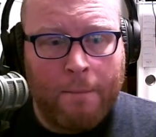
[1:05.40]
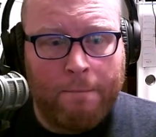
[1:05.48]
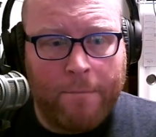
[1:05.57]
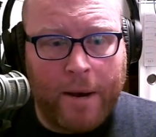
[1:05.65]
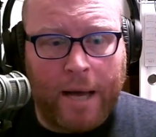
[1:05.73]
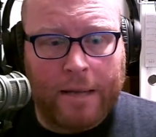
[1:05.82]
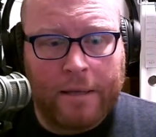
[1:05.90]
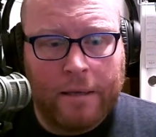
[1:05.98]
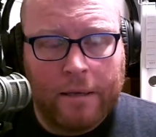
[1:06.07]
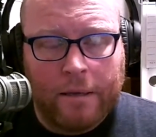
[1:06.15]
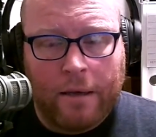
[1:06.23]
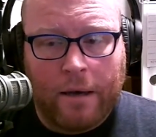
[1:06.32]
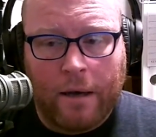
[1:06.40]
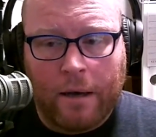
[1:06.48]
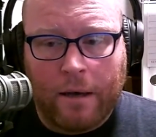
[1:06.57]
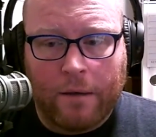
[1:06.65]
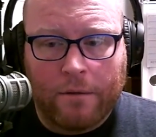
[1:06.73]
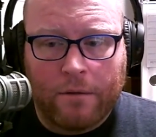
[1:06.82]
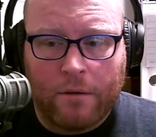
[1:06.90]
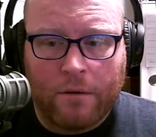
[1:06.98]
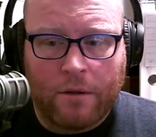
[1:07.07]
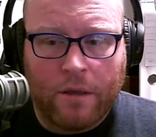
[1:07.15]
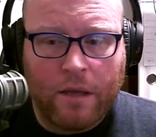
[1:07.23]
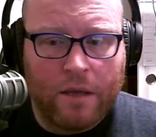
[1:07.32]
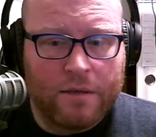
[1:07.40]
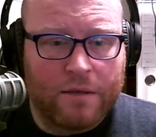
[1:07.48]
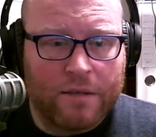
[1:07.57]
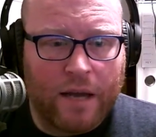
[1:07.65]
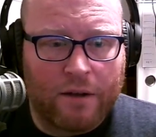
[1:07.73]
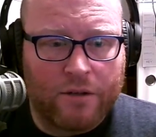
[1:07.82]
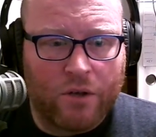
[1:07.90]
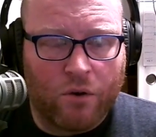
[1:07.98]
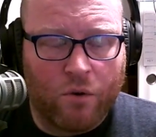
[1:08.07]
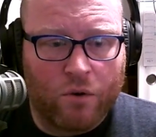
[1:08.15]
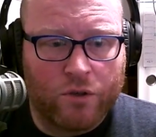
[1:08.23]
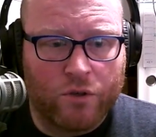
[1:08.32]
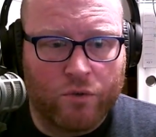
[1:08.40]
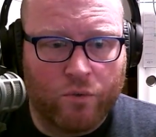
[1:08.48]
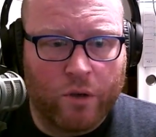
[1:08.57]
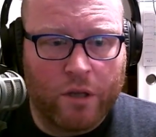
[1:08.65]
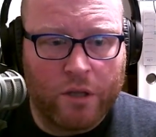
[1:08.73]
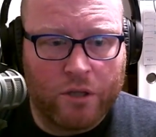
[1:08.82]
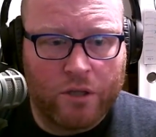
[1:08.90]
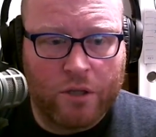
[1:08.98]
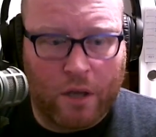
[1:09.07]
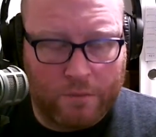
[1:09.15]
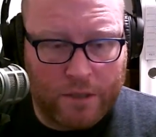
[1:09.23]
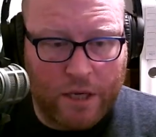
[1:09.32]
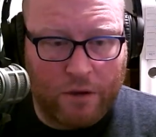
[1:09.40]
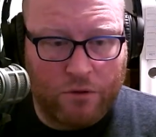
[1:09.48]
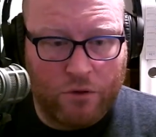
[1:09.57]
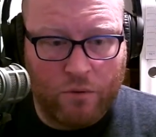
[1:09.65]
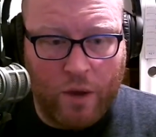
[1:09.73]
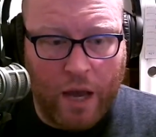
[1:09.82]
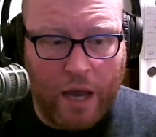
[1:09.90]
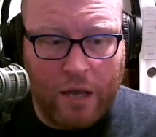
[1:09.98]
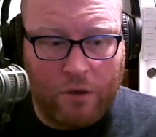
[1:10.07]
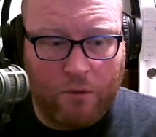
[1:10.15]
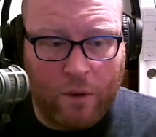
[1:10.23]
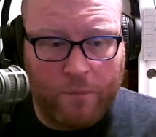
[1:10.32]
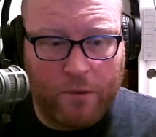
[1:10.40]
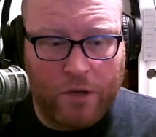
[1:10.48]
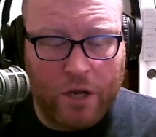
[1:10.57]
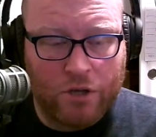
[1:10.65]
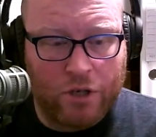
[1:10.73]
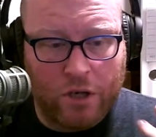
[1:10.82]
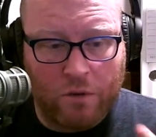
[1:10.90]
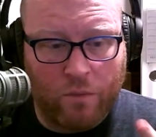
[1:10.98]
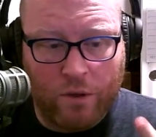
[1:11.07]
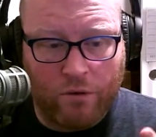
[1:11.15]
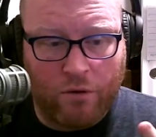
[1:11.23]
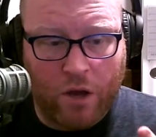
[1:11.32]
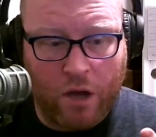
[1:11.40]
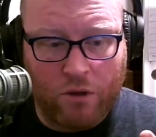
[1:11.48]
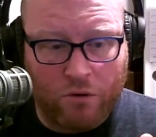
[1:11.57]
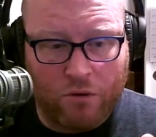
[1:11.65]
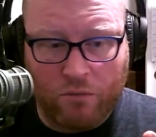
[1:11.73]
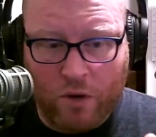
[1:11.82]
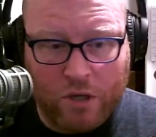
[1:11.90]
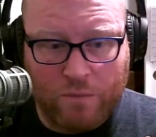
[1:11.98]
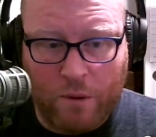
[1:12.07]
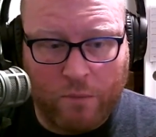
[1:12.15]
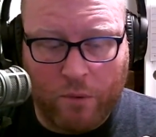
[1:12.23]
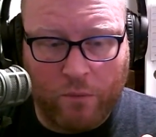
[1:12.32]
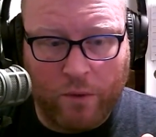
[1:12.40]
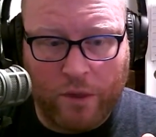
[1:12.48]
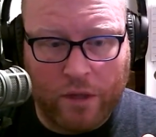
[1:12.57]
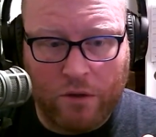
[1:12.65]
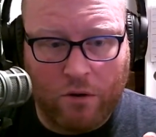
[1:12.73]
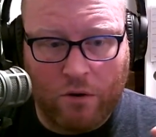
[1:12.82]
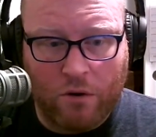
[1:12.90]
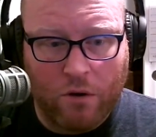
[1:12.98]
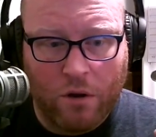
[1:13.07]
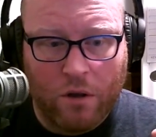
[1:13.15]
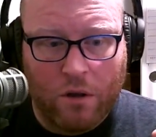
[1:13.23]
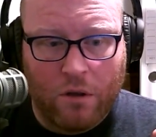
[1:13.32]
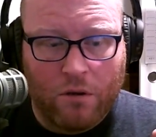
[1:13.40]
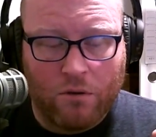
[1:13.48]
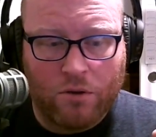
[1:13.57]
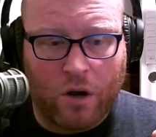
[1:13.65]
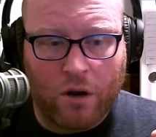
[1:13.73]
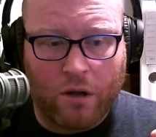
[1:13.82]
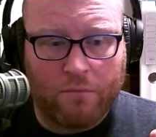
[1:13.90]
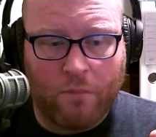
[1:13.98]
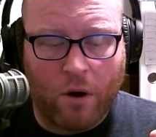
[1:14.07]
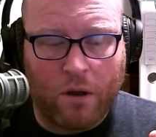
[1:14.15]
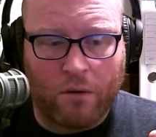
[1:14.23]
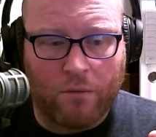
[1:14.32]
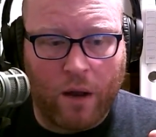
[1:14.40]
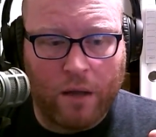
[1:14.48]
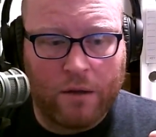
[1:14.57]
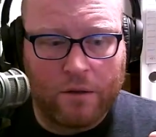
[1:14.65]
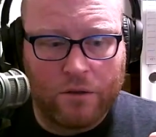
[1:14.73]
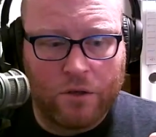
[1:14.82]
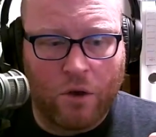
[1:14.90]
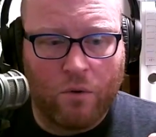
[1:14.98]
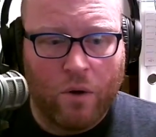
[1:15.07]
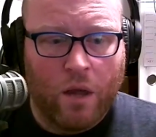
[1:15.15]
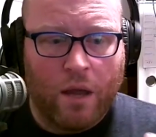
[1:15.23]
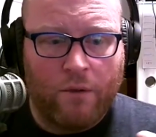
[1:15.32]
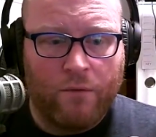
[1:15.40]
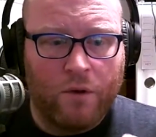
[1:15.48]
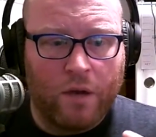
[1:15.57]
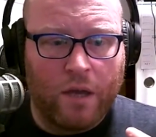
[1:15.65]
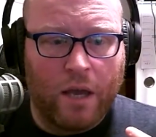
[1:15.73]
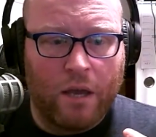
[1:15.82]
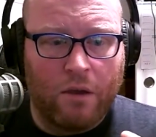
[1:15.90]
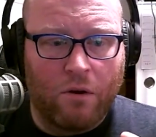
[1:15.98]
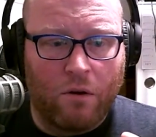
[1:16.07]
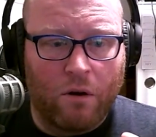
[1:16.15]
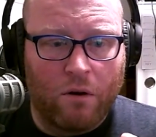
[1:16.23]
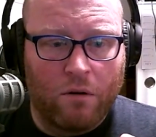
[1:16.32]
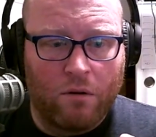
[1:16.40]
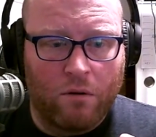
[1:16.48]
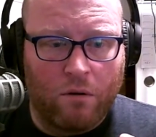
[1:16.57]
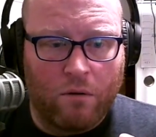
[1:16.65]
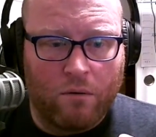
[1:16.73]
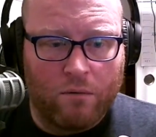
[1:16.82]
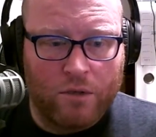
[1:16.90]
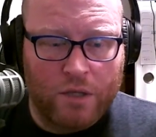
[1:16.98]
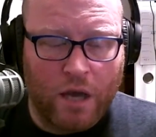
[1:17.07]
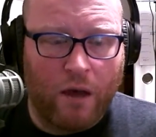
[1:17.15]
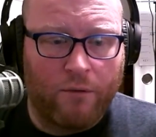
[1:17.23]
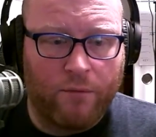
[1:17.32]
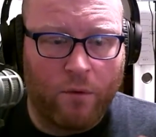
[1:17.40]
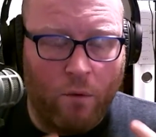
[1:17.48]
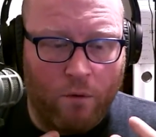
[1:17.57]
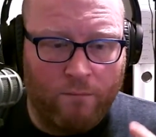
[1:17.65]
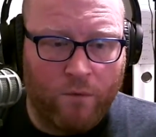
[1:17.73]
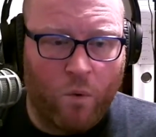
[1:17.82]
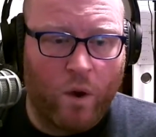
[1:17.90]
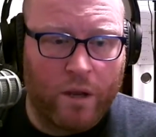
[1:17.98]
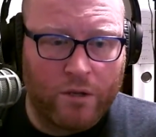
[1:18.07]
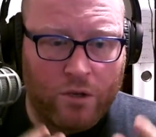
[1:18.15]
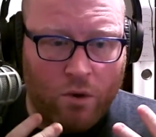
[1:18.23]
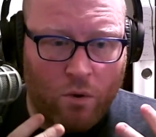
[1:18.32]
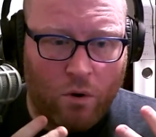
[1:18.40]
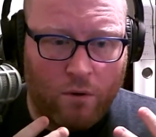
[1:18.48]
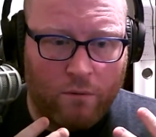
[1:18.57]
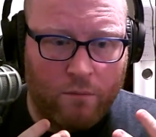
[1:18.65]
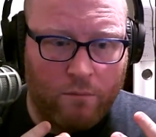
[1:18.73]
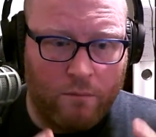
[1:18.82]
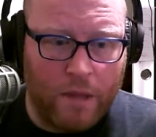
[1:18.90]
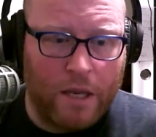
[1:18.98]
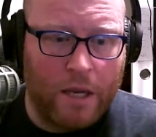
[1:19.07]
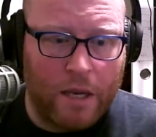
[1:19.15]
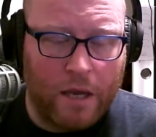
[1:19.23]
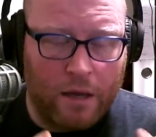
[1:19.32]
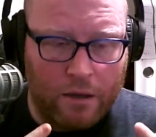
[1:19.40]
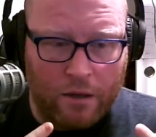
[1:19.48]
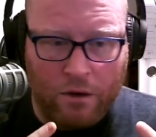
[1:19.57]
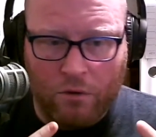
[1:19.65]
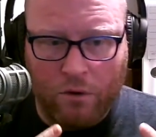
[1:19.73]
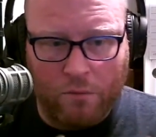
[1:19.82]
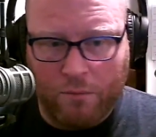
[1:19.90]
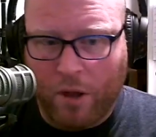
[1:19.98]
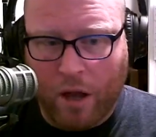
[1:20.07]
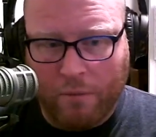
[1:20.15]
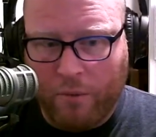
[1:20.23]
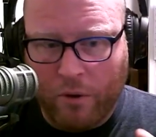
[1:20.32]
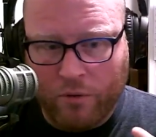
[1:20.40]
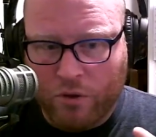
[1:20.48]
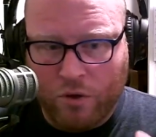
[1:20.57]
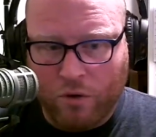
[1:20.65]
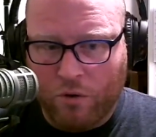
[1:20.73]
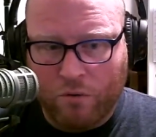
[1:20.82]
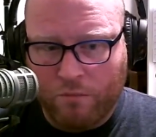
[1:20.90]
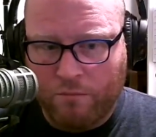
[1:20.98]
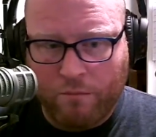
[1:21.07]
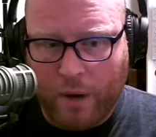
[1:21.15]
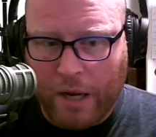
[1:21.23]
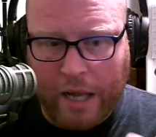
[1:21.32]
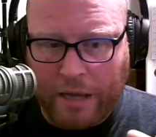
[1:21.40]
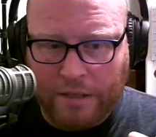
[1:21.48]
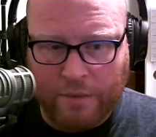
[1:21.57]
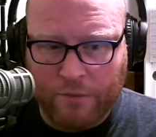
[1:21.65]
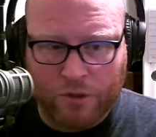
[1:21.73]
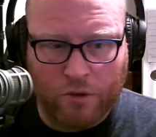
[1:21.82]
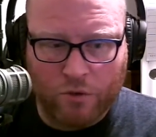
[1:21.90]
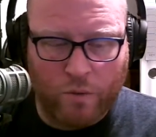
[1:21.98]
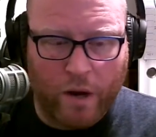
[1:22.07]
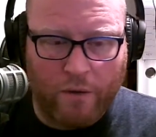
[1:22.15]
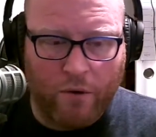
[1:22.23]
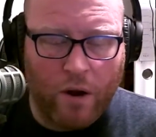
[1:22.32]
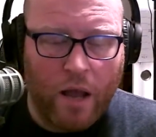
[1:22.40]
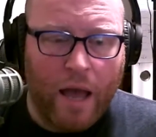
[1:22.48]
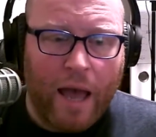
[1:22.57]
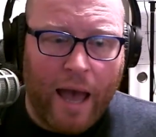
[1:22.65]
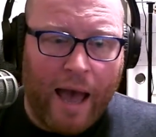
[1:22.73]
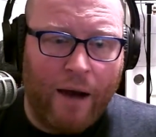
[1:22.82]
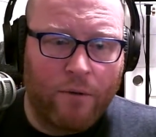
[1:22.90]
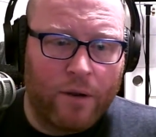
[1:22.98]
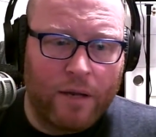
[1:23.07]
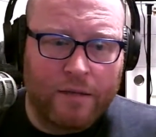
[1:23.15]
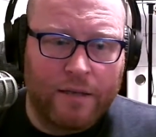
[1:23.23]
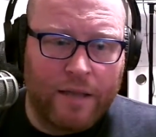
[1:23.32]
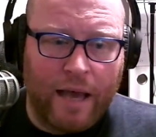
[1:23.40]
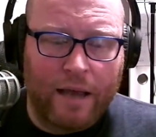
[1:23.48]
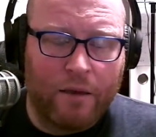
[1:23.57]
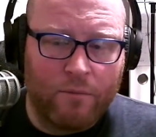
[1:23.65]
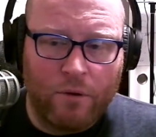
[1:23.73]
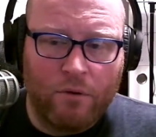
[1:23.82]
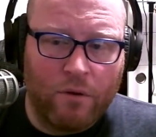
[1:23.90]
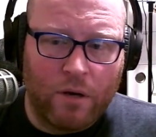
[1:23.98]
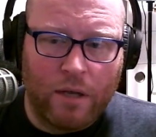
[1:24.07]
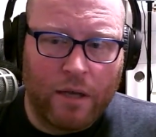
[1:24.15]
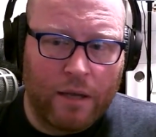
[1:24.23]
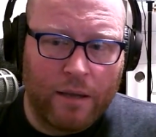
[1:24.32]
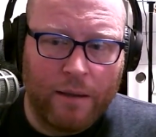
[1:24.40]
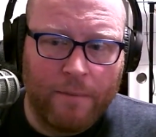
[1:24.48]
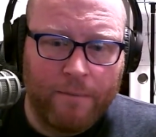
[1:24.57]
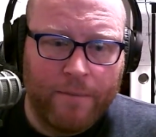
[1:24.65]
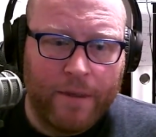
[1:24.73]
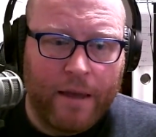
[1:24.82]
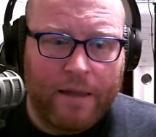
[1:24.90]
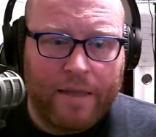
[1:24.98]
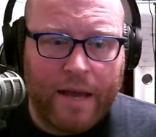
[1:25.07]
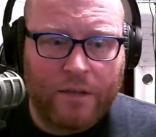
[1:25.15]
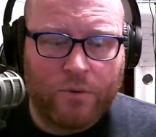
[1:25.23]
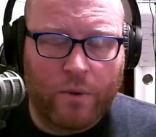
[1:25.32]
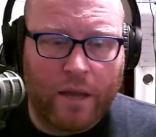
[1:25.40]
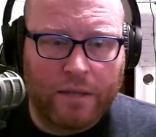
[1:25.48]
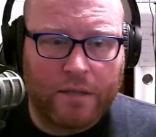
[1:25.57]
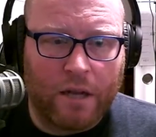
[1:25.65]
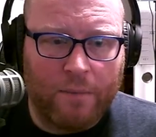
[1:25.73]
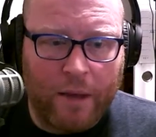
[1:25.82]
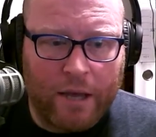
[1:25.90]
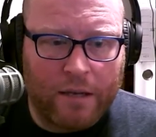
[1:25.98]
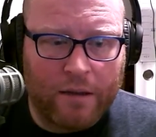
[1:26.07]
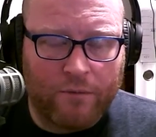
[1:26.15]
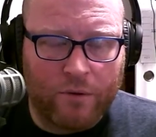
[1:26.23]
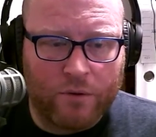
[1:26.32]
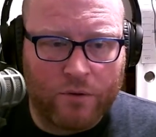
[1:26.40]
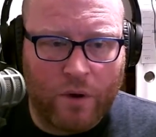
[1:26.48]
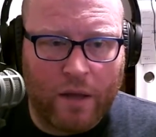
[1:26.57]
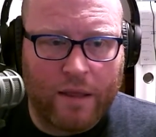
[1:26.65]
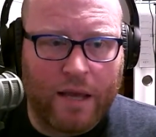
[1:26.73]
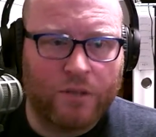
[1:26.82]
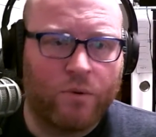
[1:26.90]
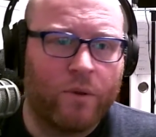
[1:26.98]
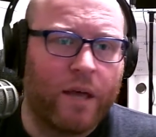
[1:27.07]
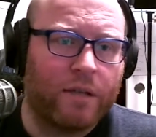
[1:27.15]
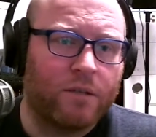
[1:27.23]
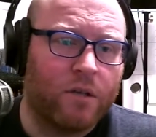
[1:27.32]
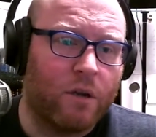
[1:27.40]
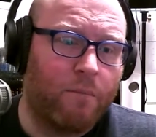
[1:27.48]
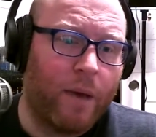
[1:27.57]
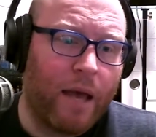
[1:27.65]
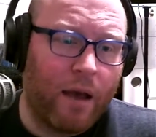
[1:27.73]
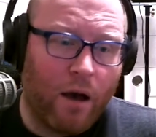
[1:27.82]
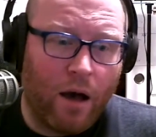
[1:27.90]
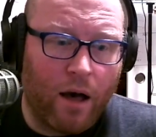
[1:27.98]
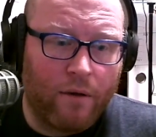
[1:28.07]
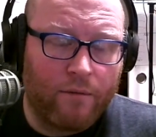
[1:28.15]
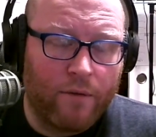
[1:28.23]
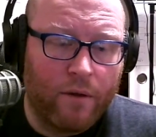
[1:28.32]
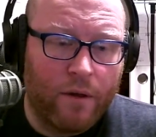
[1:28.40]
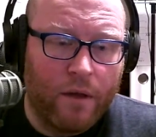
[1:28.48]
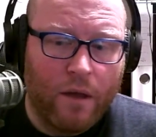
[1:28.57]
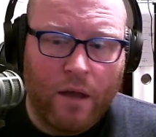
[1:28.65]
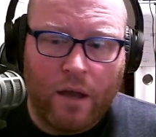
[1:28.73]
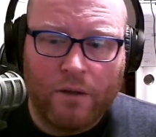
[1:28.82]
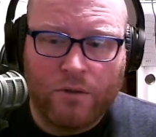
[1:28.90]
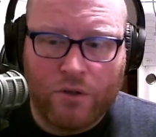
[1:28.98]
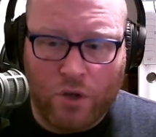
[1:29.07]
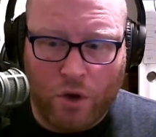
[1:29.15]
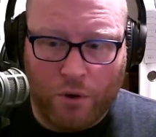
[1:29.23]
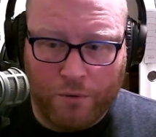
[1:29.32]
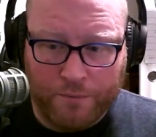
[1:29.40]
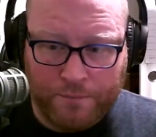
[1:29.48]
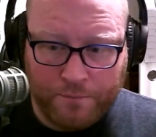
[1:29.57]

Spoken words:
But the thing is how to sell courses really just comes down to your reputation and whether or not you can reach people within your target market, right? And so if you can get yourself, your voice, your media, your blog posts, your podcast episodes, whatever, out into that community, that's where that's going to make a difference, right? That's where that's going to pay off. And so